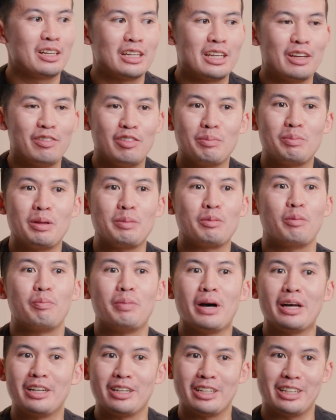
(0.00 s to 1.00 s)
giving people
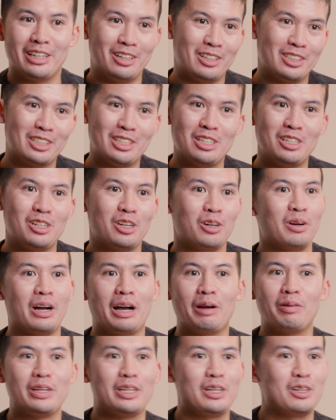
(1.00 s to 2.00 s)
pedicures and you know
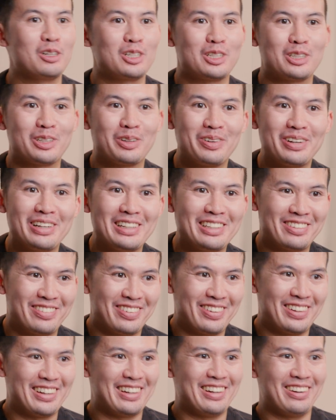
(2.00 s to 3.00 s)
I would hear stories
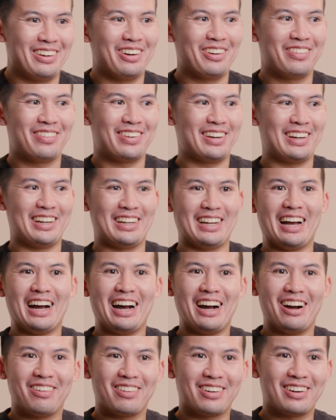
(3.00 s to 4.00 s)
for over an
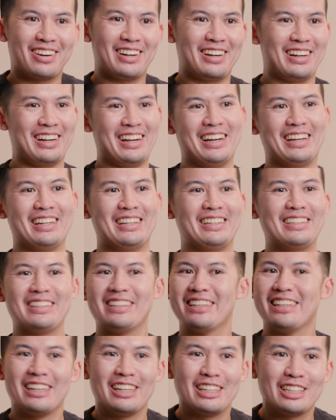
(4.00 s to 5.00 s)
hour on
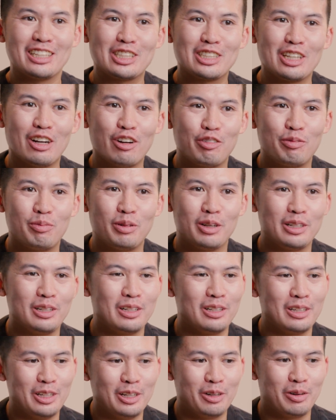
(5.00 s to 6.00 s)
stuff
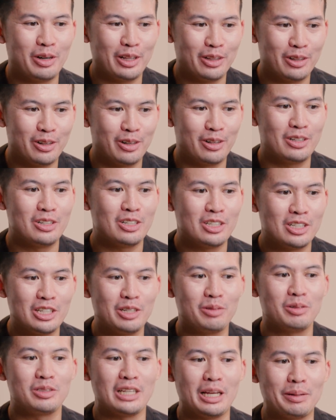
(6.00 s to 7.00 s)
but you know I learned
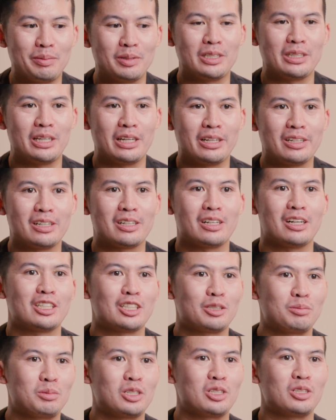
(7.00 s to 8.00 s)
she was able to get good
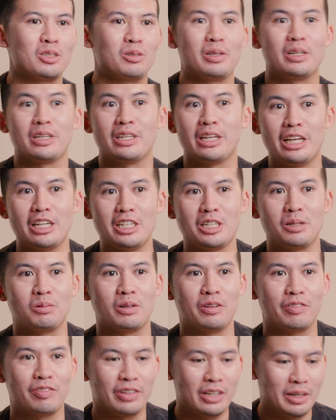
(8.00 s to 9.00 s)
customers through engaging
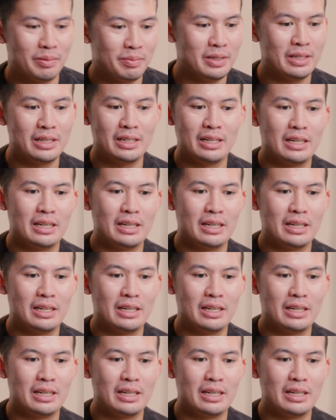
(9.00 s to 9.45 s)
with them